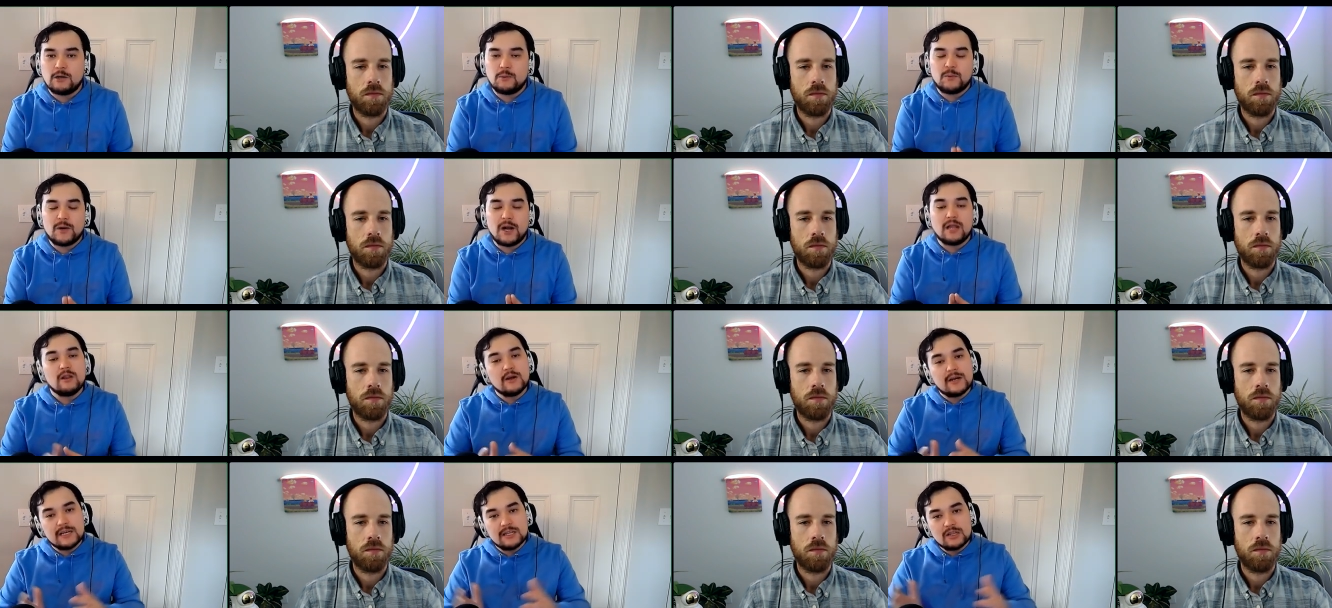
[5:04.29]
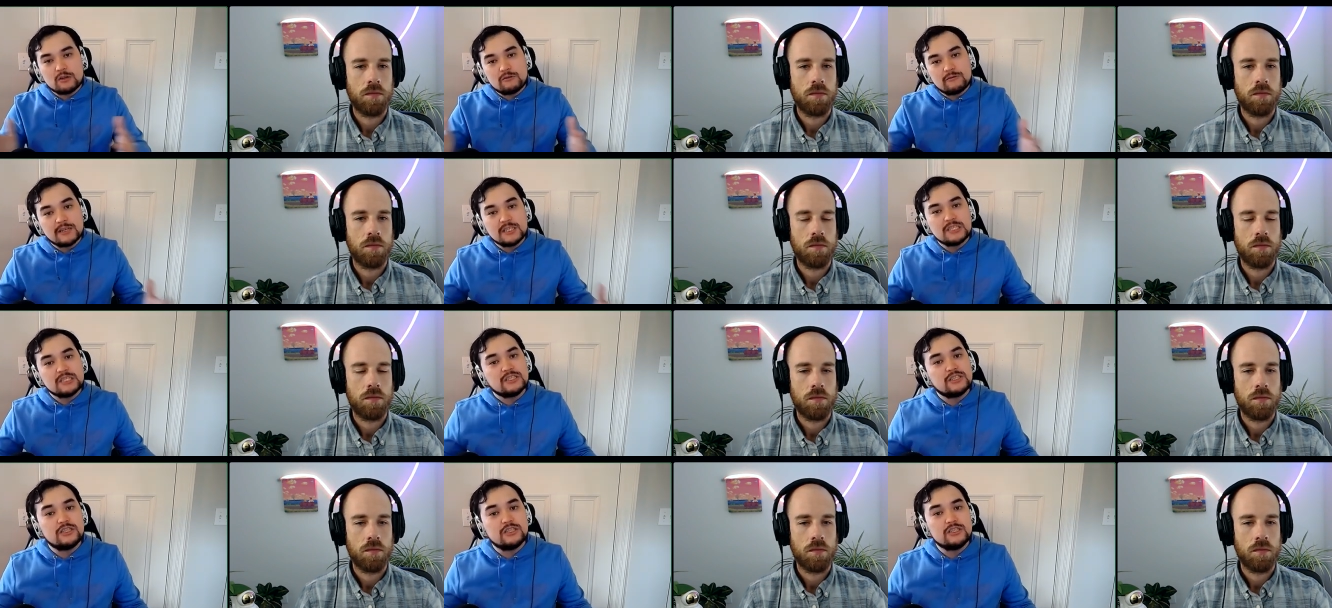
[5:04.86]
Speaker 1: And when I look at the
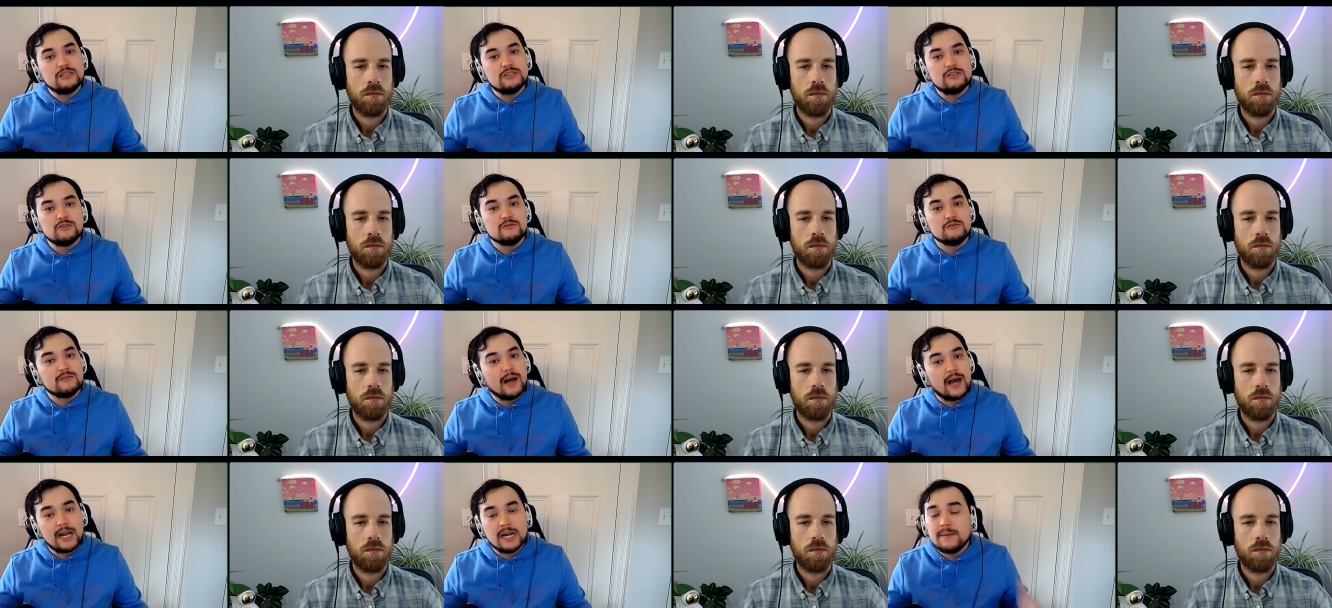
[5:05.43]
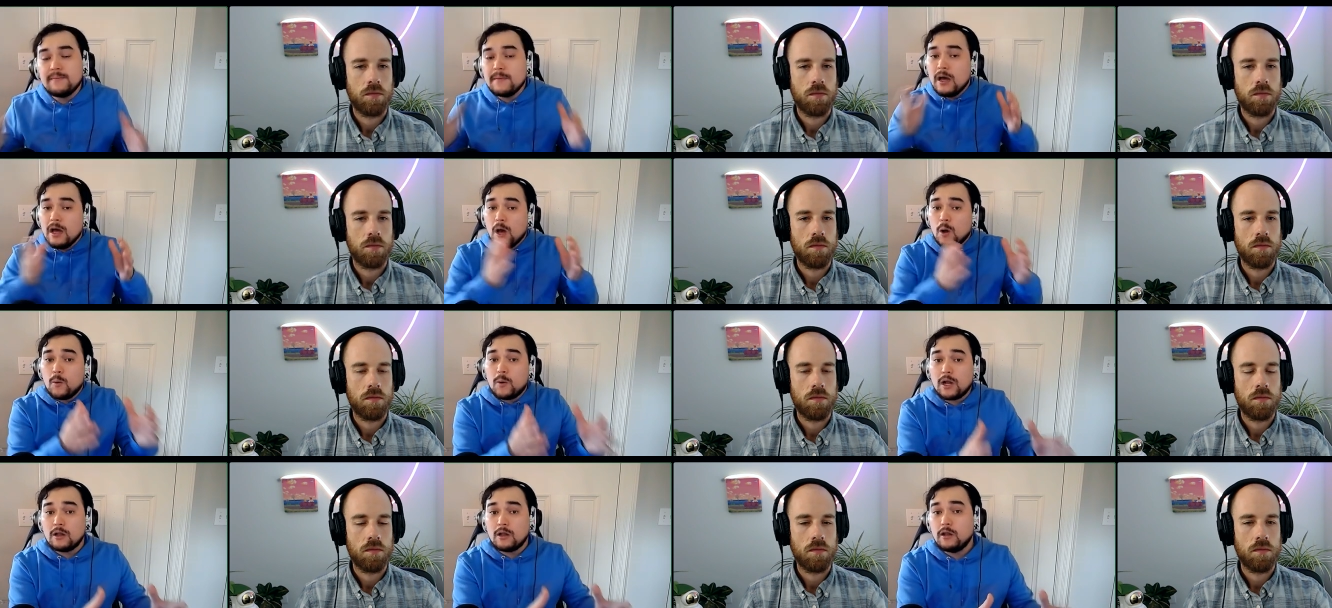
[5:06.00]
rest of this G2 lineup,
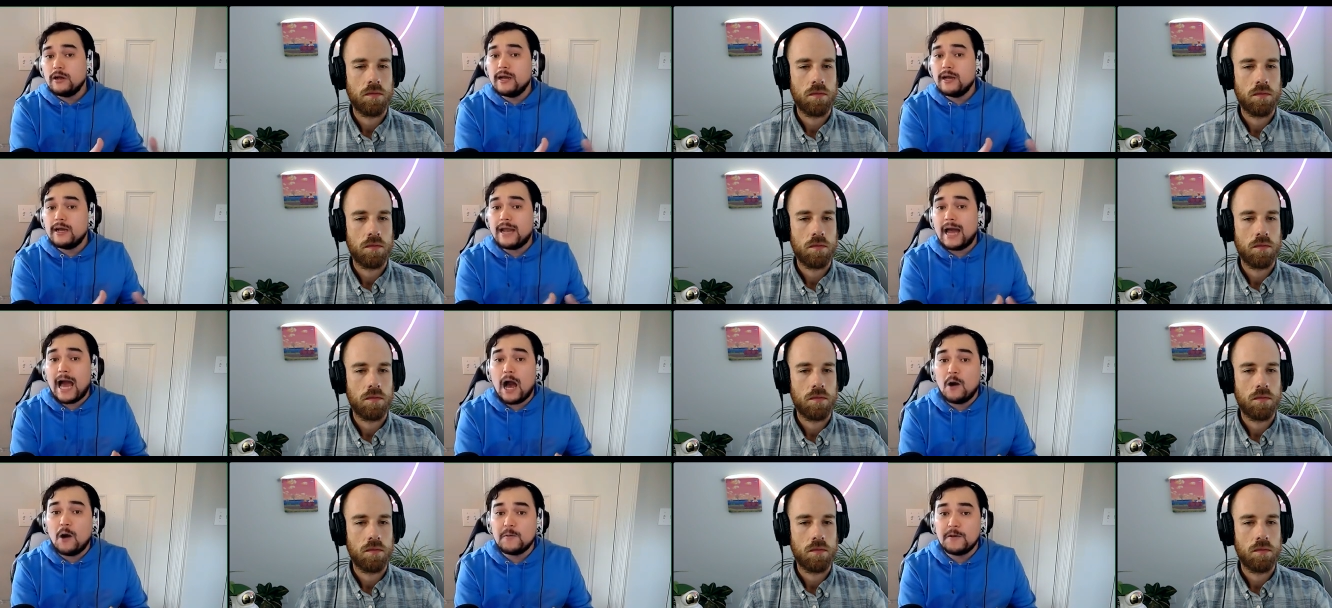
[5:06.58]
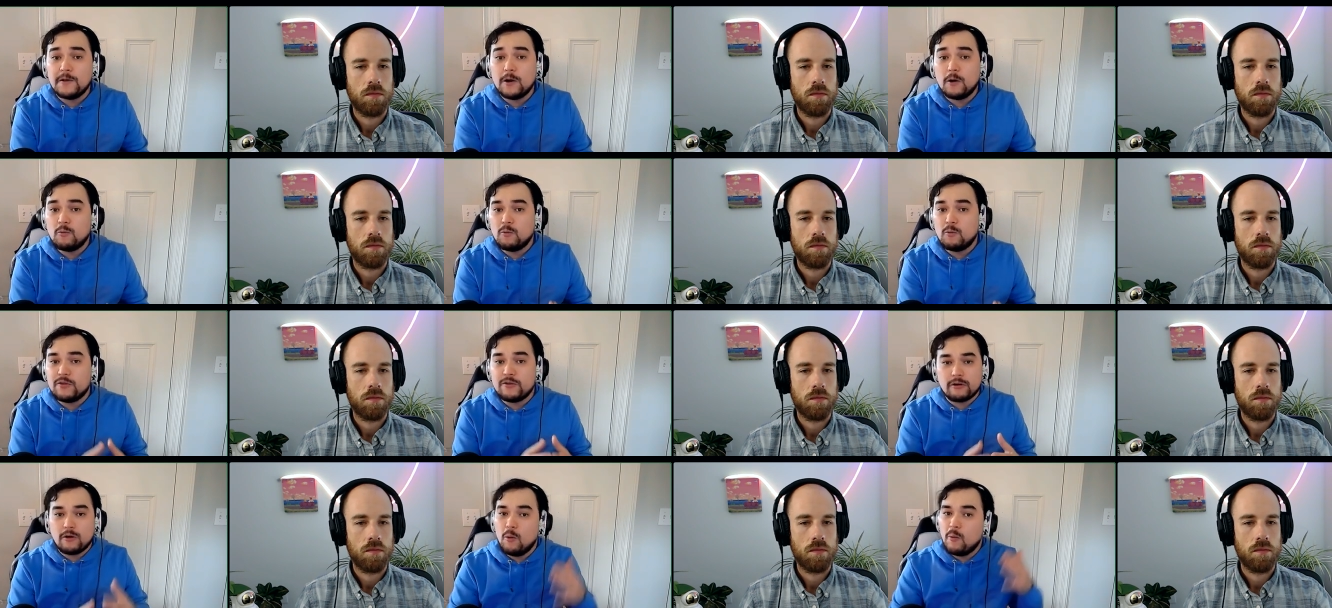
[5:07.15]
when I look at how, you know,
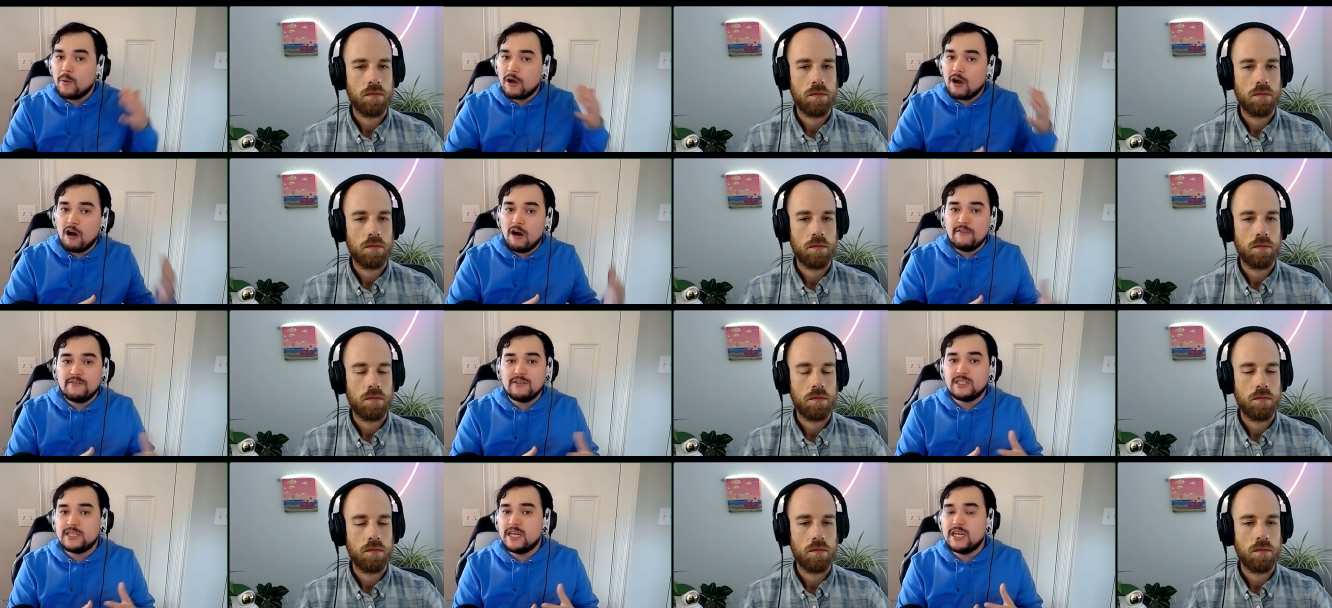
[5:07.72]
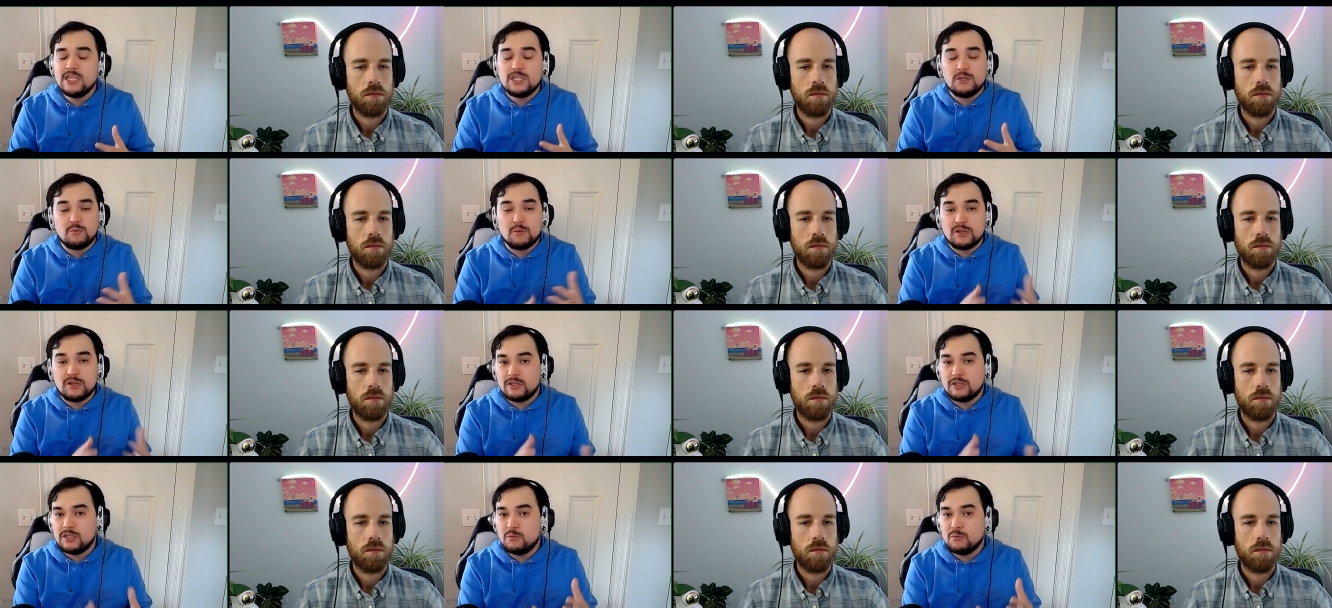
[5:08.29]
when they're going off stage and when they're